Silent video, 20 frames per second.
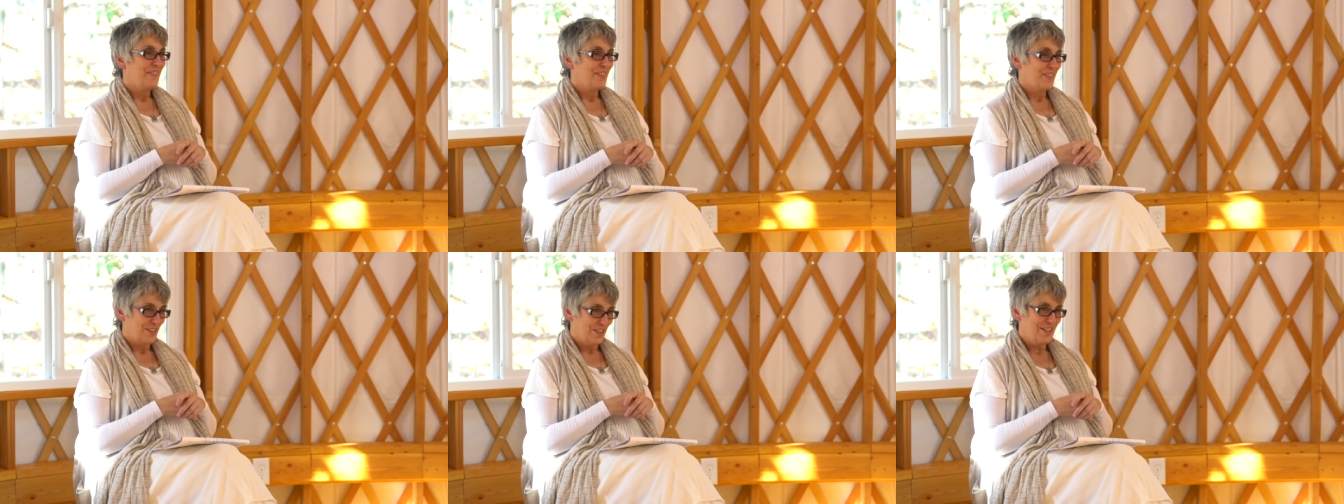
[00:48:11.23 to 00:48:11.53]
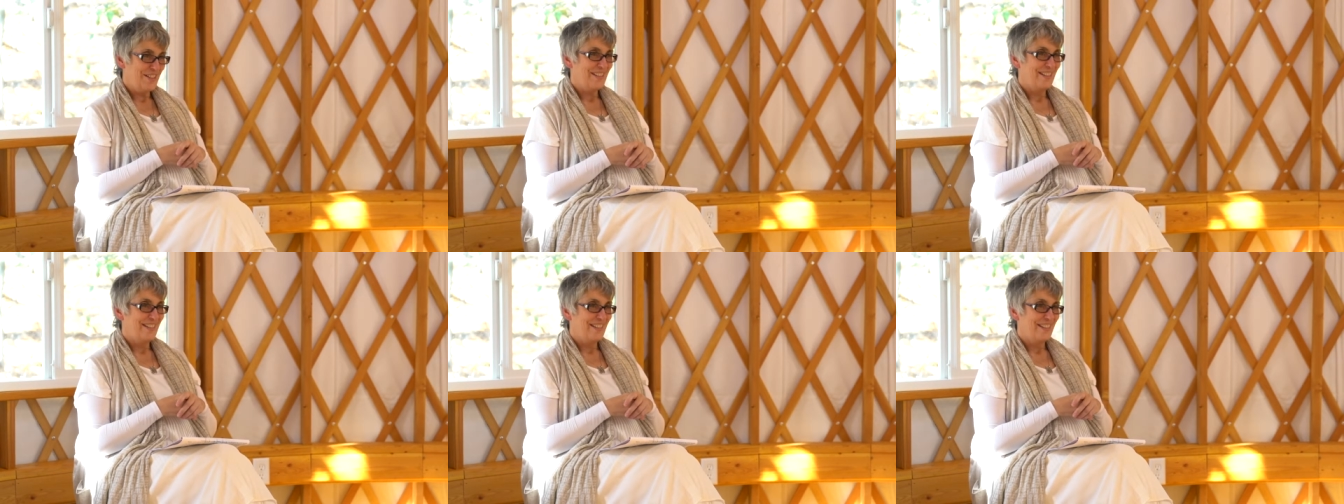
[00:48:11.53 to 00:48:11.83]

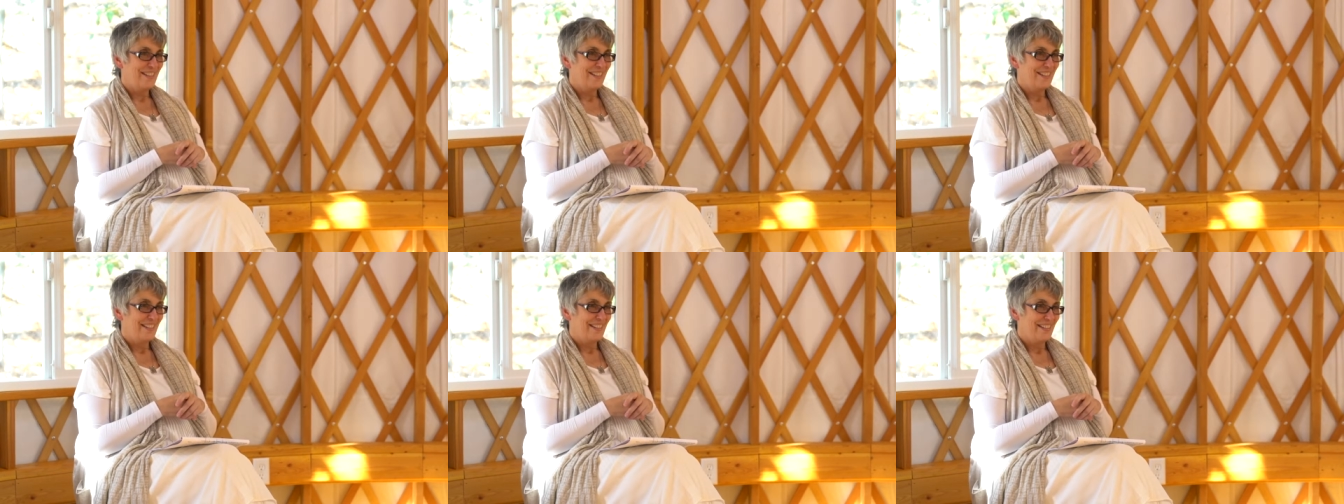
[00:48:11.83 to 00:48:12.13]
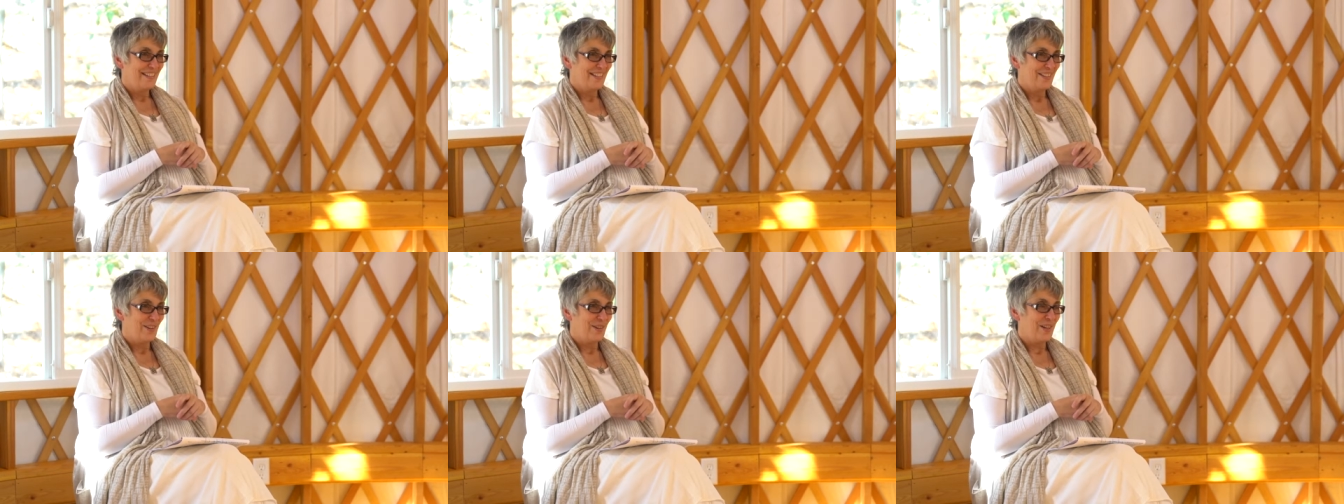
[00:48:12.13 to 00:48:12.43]
Good?
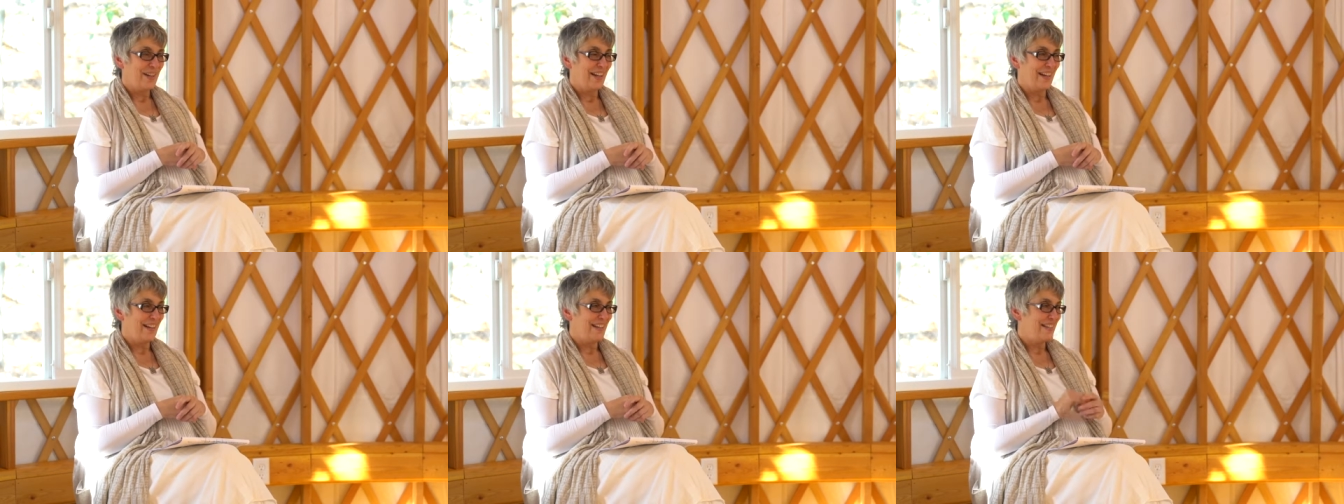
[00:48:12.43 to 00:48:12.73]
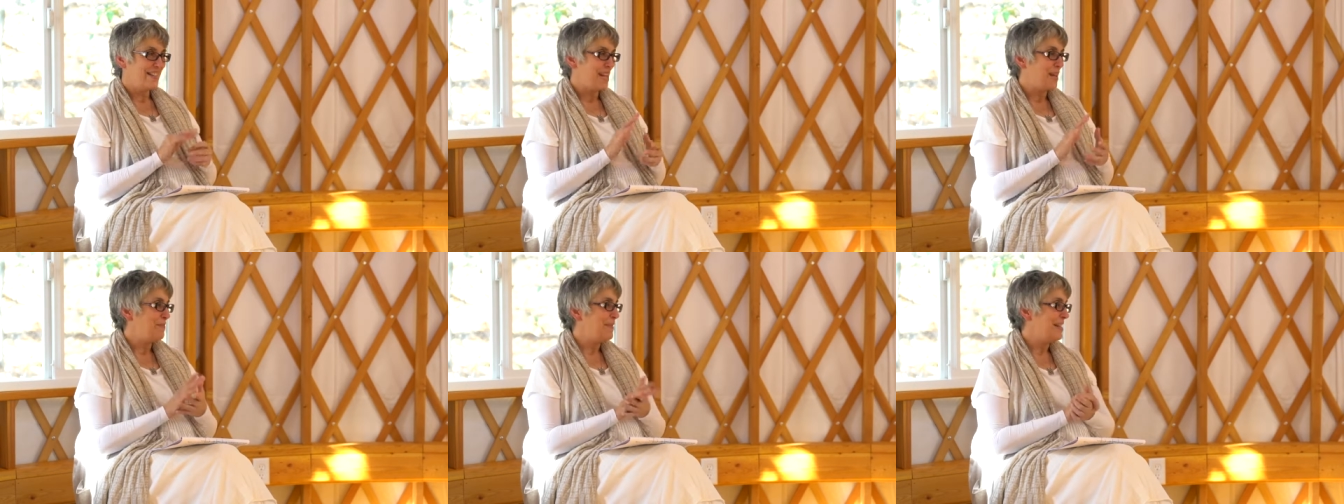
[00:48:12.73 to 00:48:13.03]
Okay,
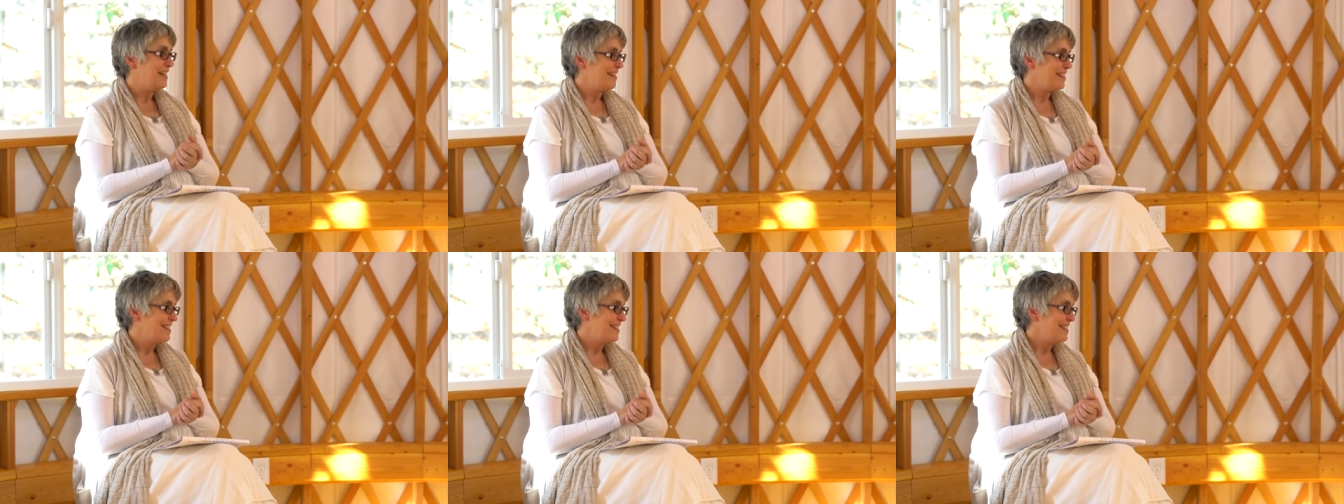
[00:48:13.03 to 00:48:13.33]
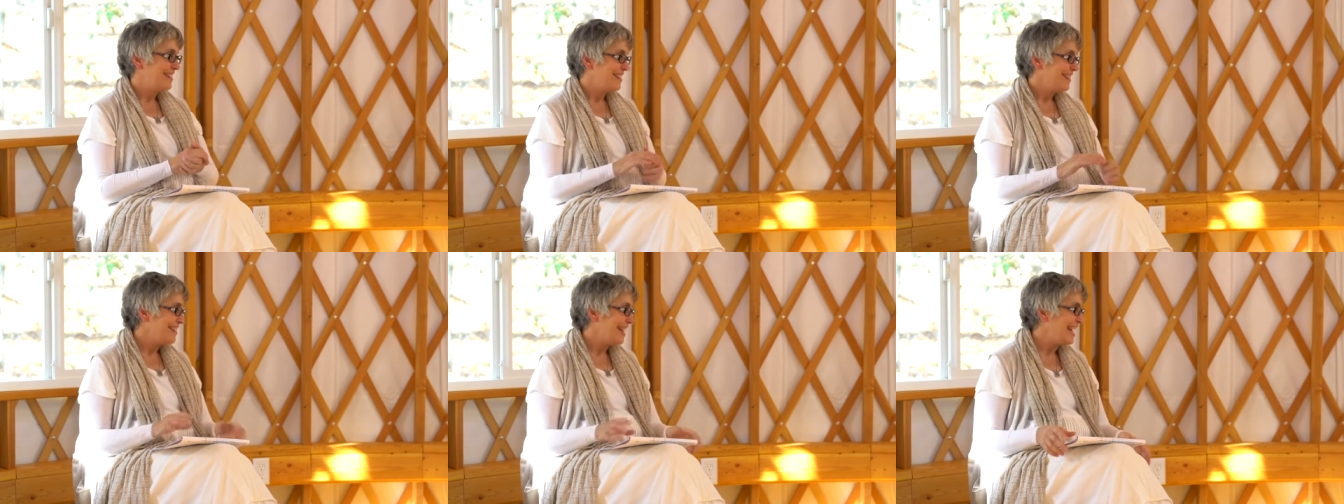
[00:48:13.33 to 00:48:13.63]
10 minutes.
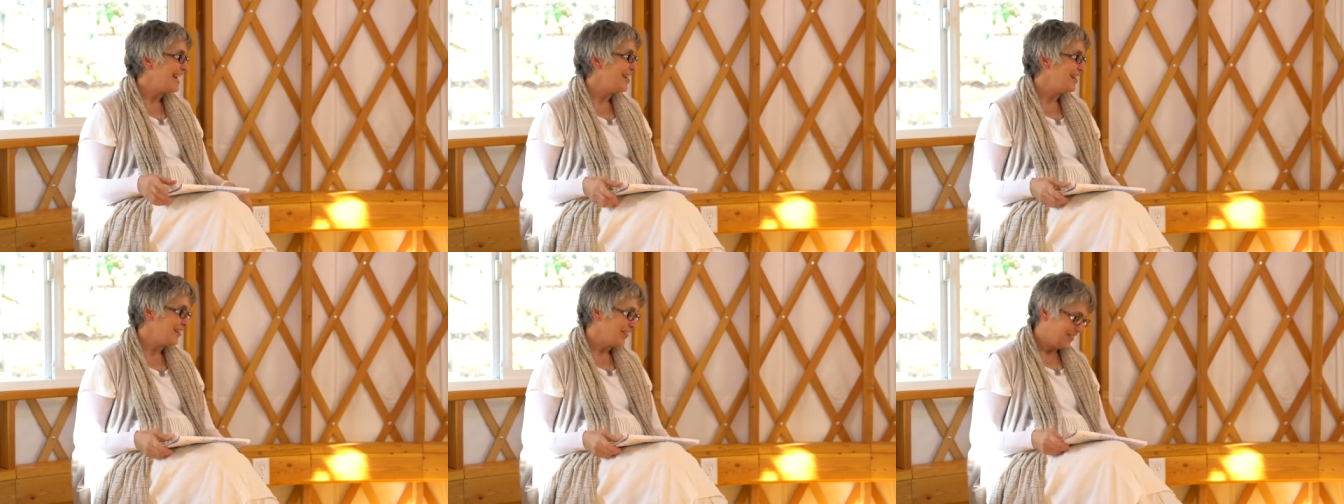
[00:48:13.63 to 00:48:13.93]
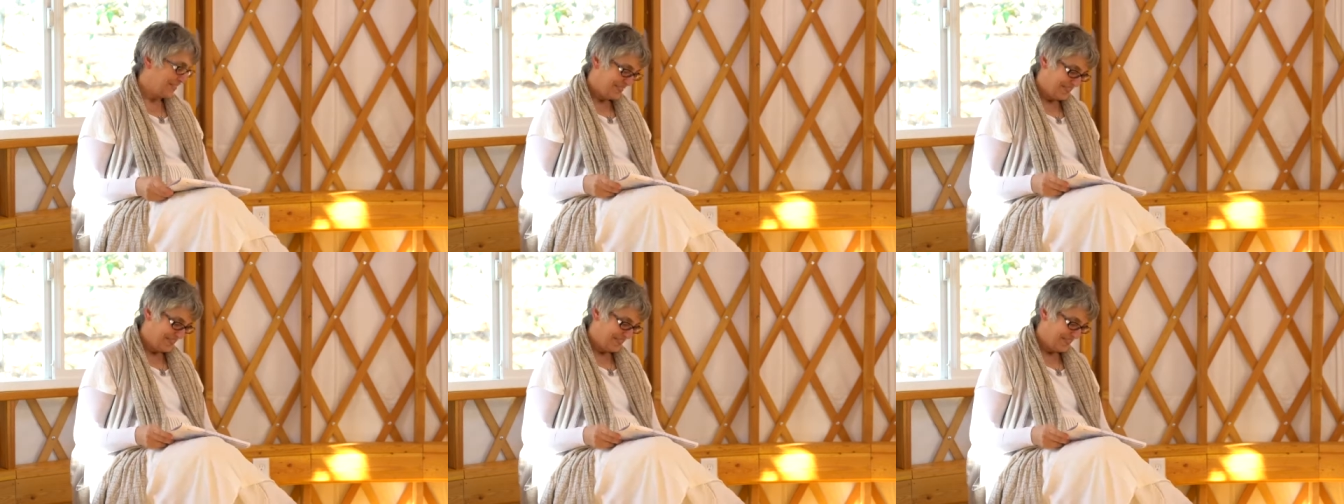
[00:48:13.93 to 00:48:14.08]
Thank you.